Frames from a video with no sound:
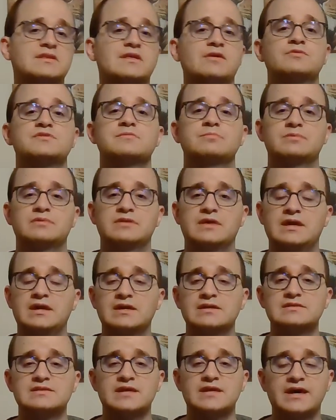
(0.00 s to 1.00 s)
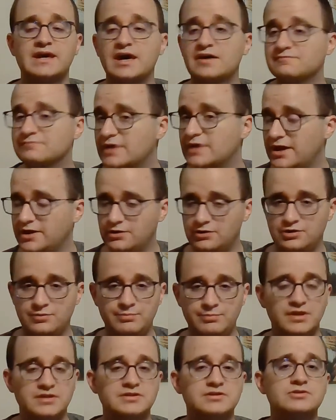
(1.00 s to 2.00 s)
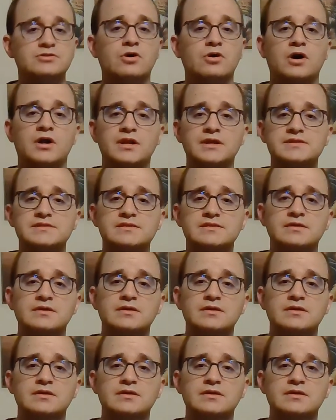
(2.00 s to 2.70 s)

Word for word: that was planned, I have my own opinion on it.